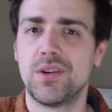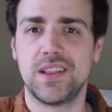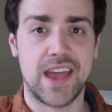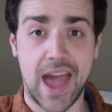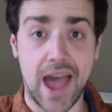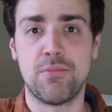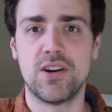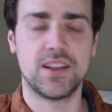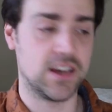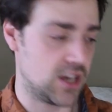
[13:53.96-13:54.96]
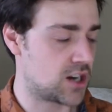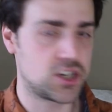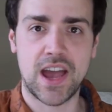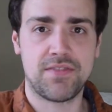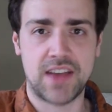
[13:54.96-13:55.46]
really hammer it. Like, you
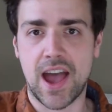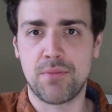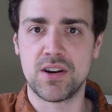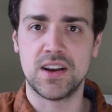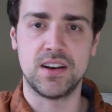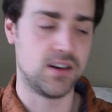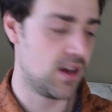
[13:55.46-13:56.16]
actually have to hammer it. And